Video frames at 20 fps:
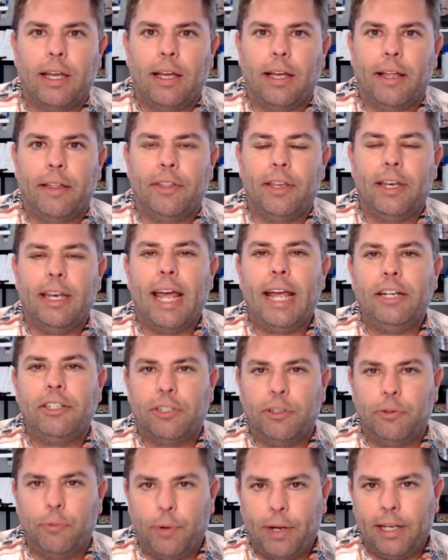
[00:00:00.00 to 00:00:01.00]
the
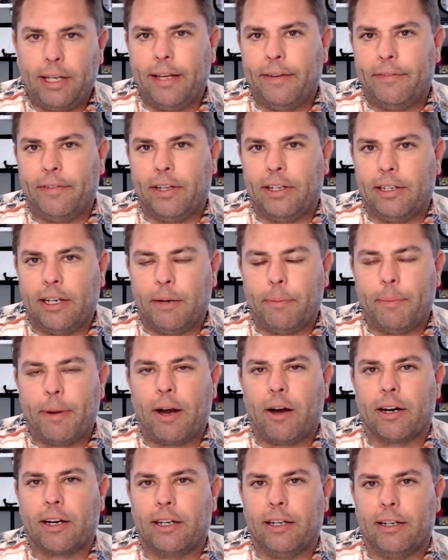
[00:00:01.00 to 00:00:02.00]
nation we live in
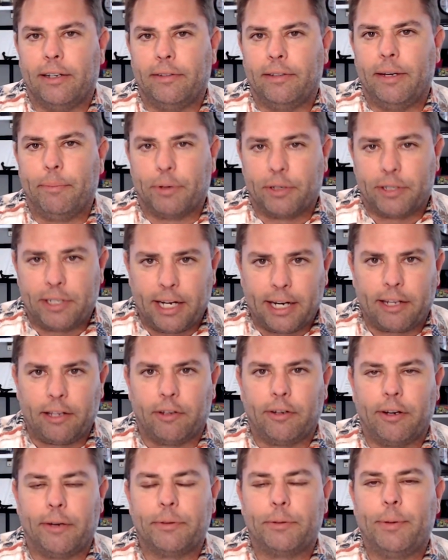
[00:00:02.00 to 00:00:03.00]
America, in
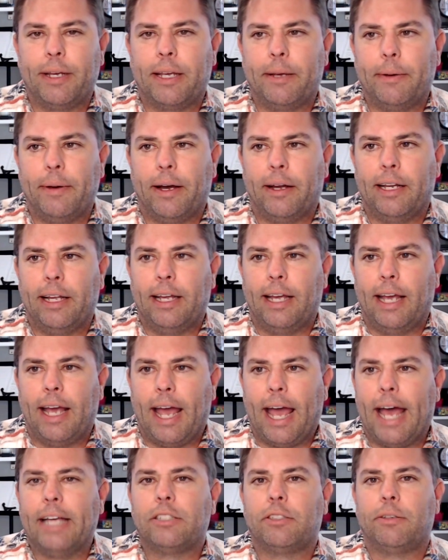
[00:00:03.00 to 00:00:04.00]
particular, I'm speaking about,
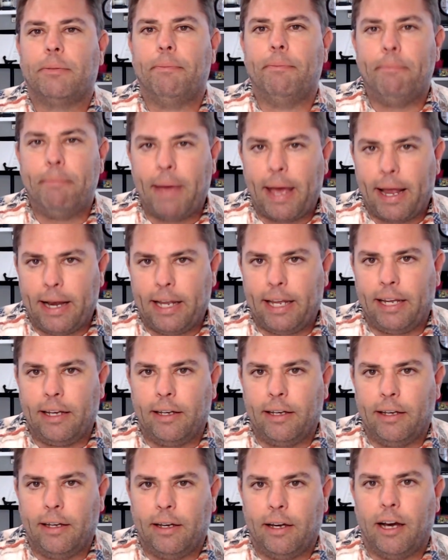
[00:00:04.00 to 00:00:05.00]
has many
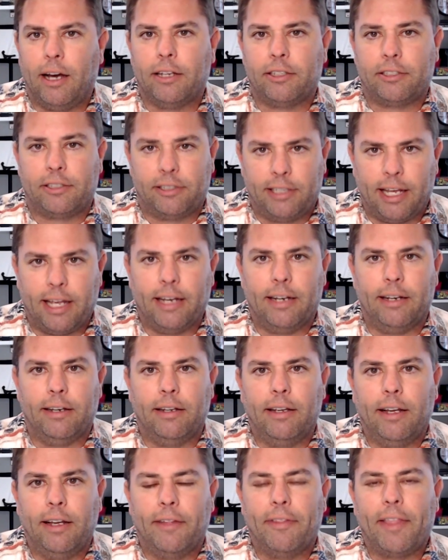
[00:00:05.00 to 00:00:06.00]
a sin
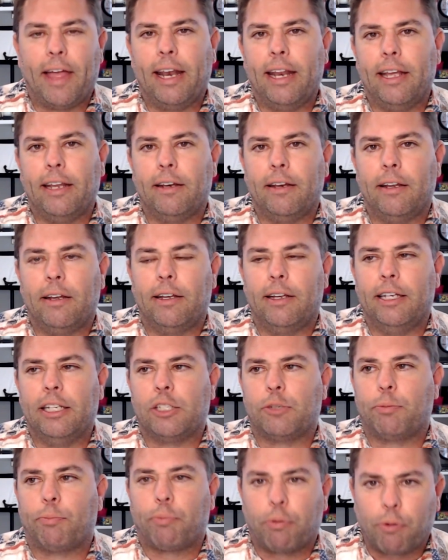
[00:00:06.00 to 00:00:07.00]
that it
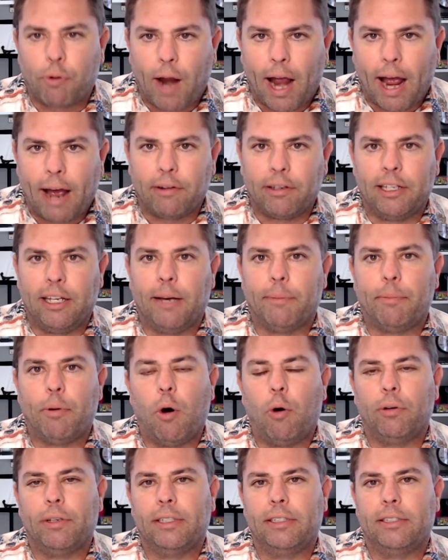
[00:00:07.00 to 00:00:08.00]
is proudly
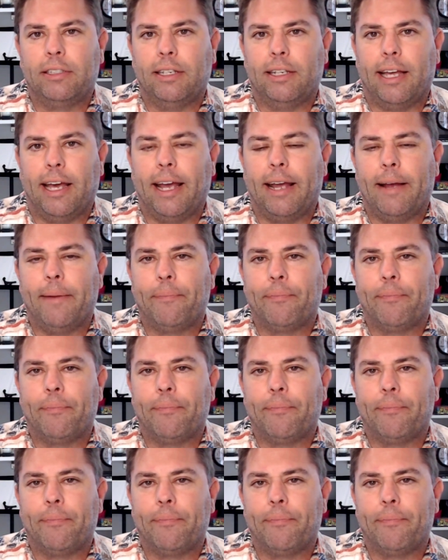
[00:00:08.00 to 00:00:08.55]
upholding today.